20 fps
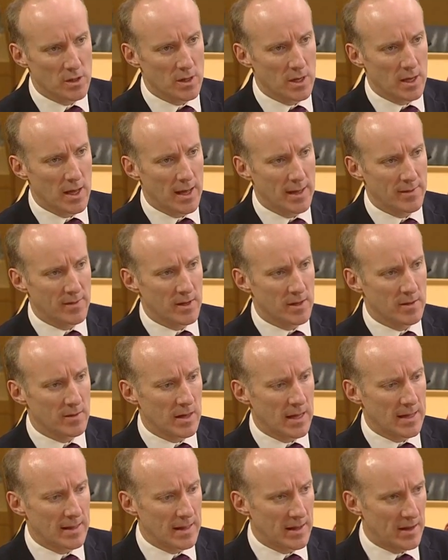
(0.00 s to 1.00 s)
that
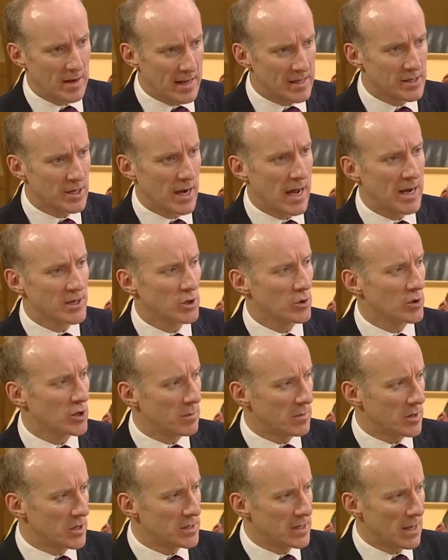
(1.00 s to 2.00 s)
our international
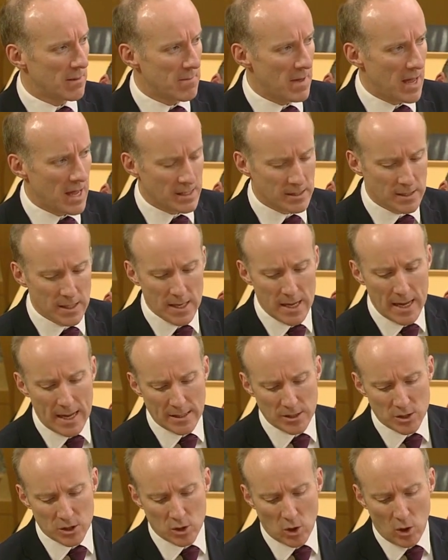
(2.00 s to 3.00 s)
community makes
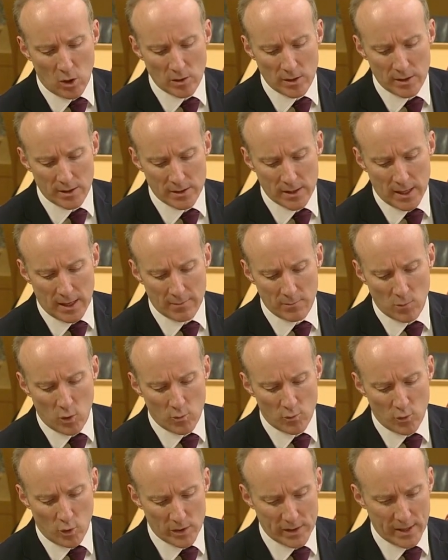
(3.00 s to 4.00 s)
in Scotland and more
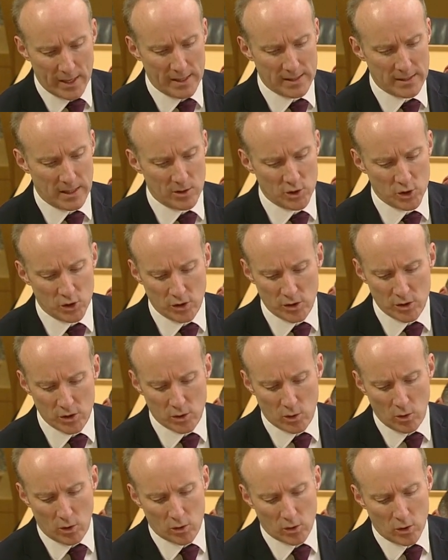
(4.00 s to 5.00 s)
broadly as our students
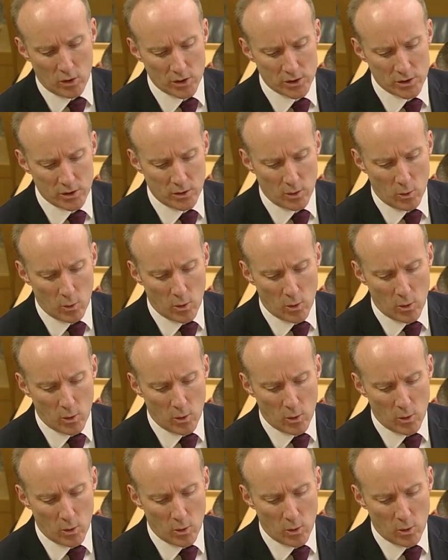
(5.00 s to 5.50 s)
go across the